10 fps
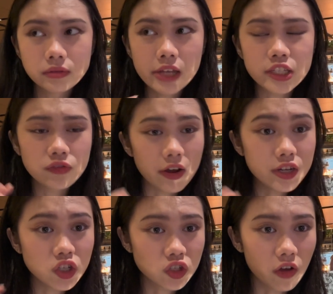it's
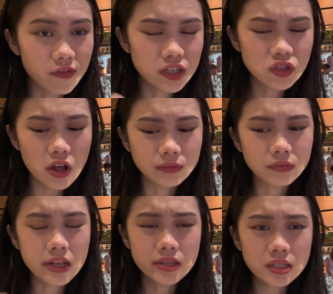very soft. It's
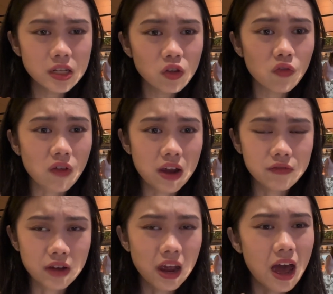not, it doesn't look
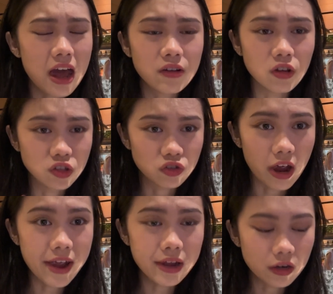very hard or
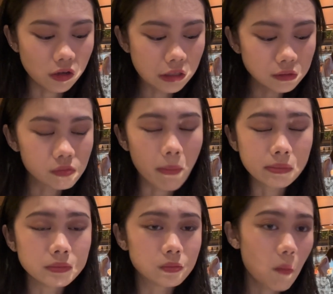dry at all.
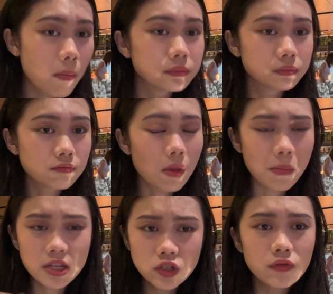
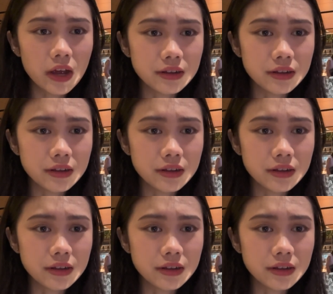But it's still very